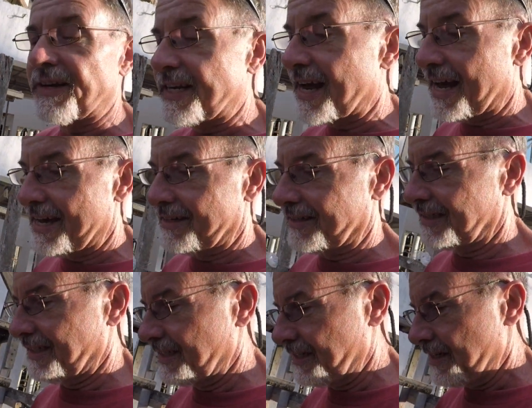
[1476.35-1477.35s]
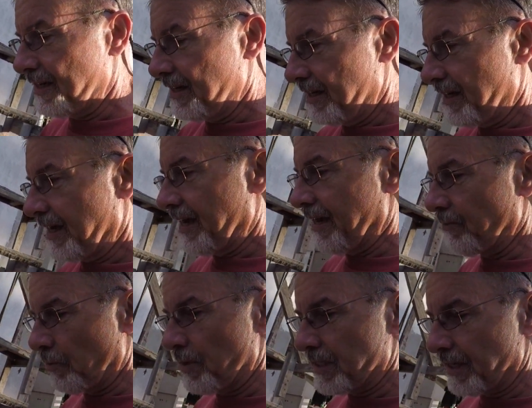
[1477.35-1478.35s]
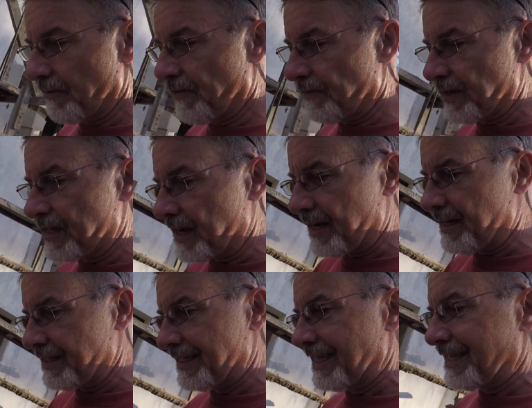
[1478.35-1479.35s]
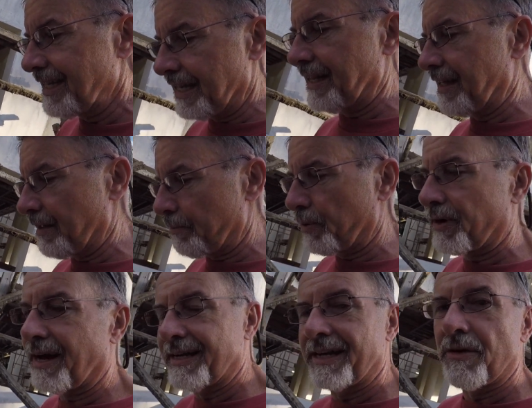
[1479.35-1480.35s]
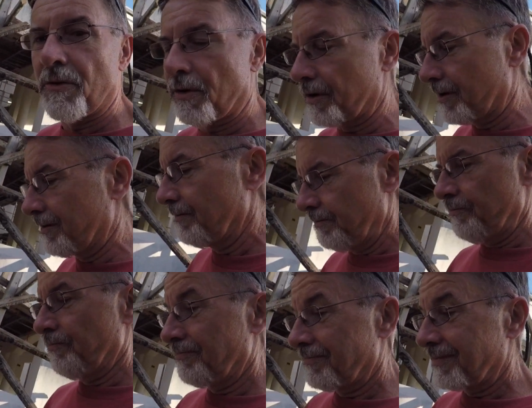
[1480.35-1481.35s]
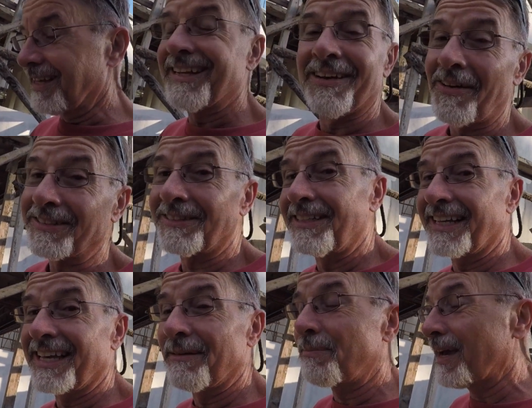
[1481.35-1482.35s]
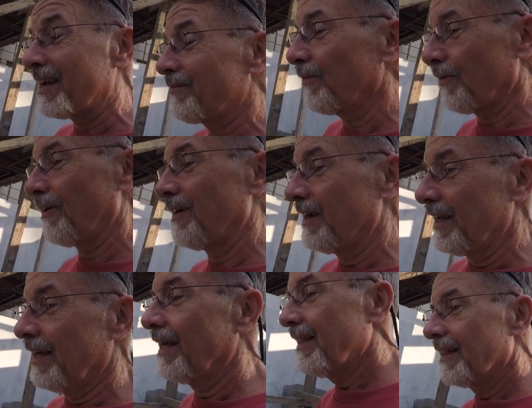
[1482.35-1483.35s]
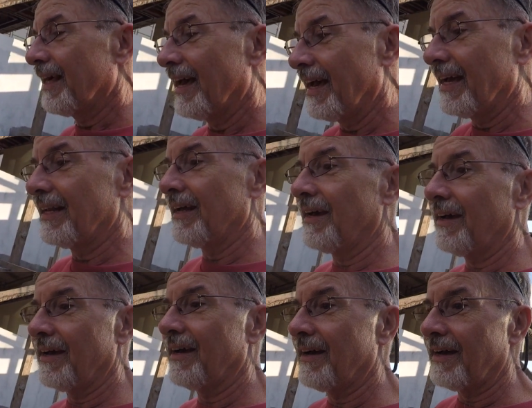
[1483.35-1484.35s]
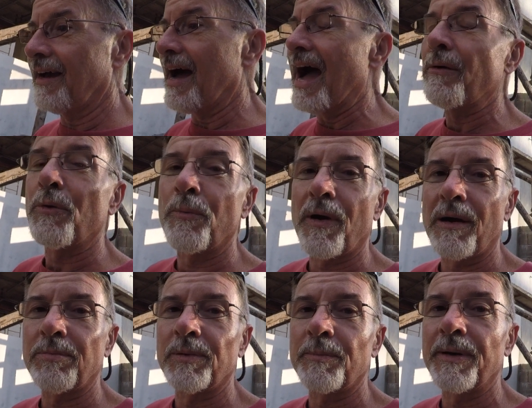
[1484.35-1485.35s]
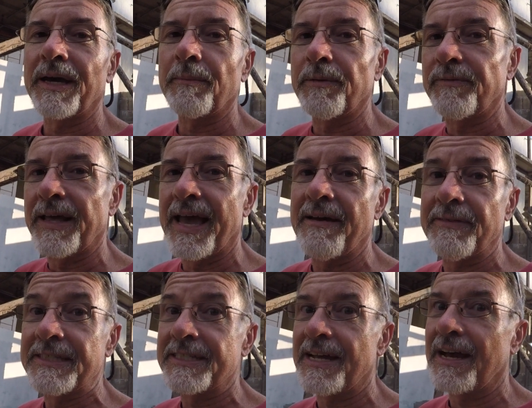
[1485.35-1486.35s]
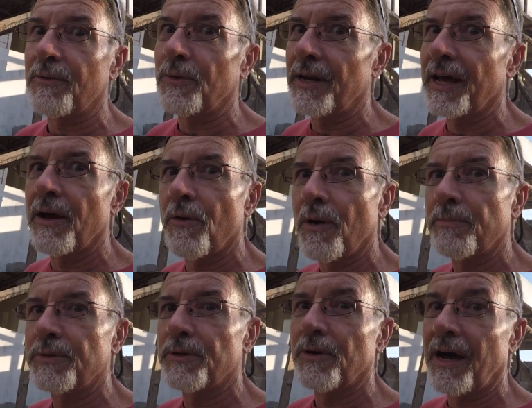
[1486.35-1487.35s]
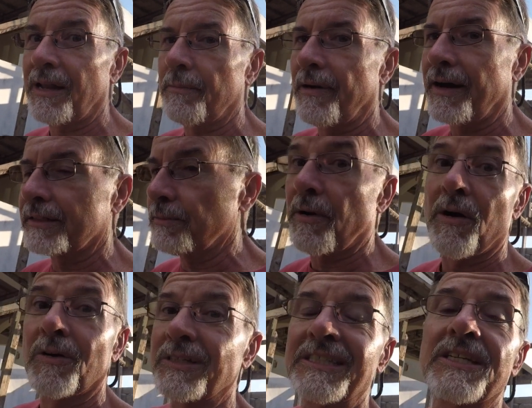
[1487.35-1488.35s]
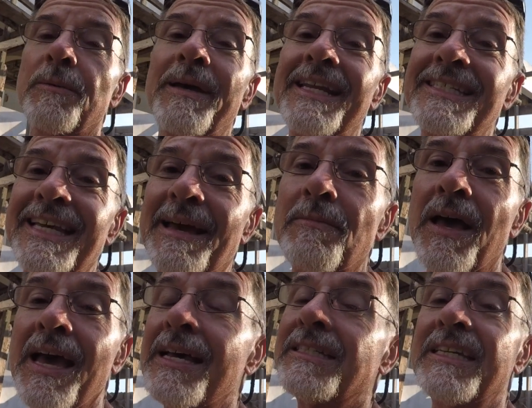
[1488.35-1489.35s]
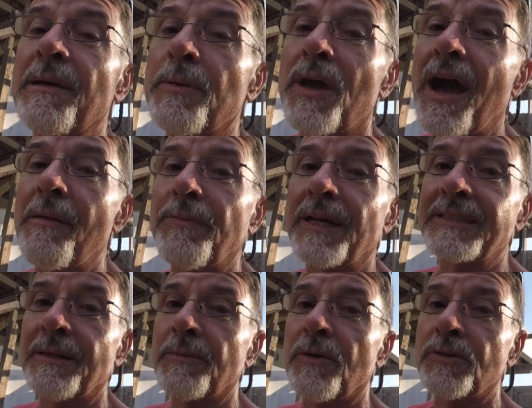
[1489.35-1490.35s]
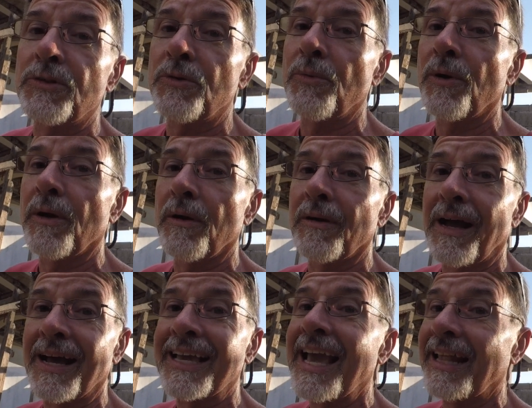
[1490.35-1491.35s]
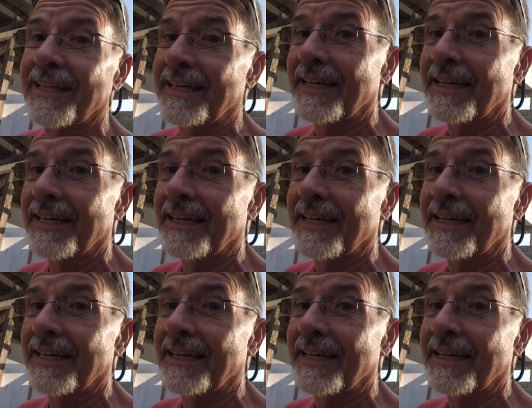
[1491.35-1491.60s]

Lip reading: tiles. And we're missing 50 tiles that didn't get put on the order. It also didn't get paid for, that I will probably pick up if they have in stock when I go up to Alabang tomorrow, because it's going to be in the same CW complex that I'm going to where Kelly